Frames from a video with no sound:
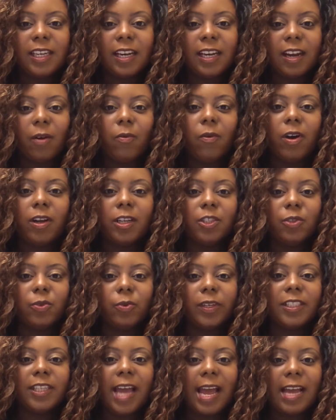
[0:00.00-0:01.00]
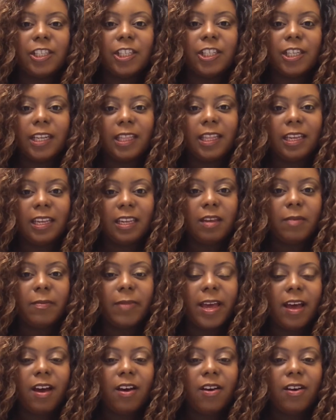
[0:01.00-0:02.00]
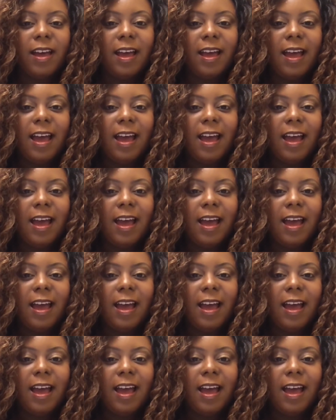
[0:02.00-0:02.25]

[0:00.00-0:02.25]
and I want to attach it in the email,